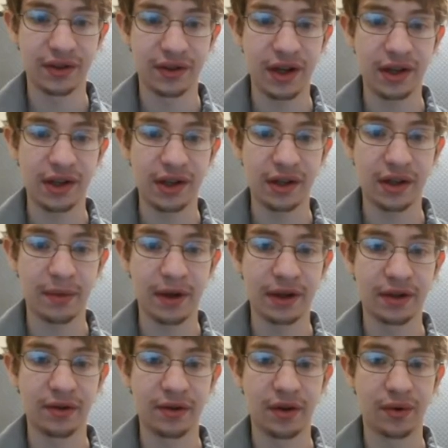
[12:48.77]
there's anything that
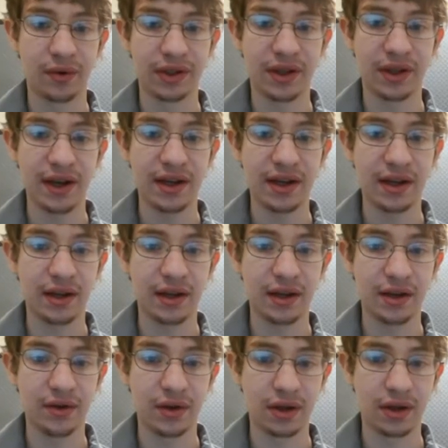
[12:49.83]
my tutorial was lacking
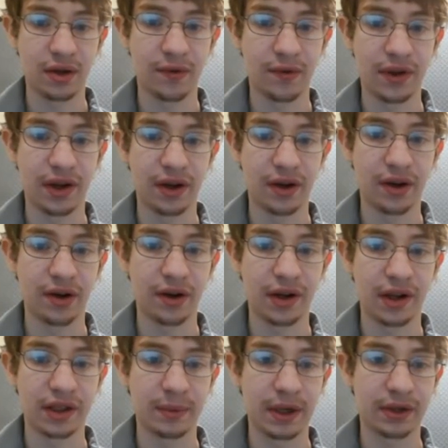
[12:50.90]
in, you can come over here and
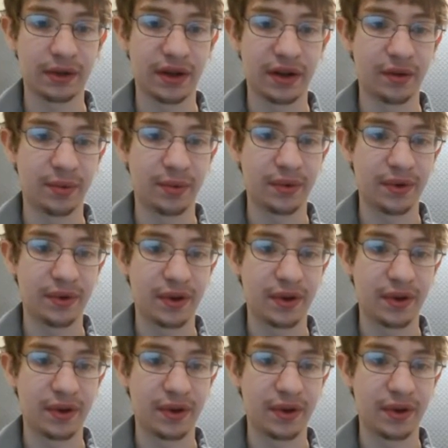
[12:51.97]
get some extra help.